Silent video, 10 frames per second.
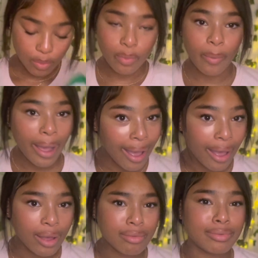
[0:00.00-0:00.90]

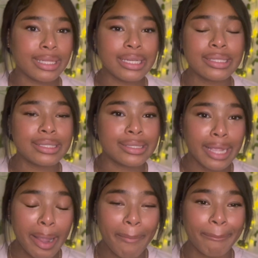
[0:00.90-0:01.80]
Wow, these
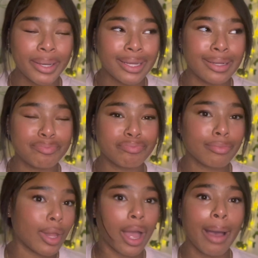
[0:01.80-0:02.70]
stink, but
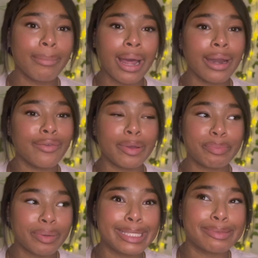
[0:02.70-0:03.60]
I'm not even
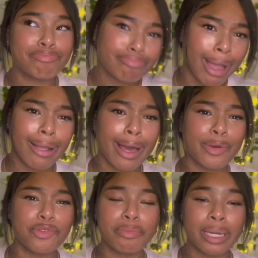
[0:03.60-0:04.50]
present. I got a
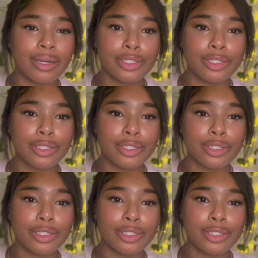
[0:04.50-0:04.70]
new pair of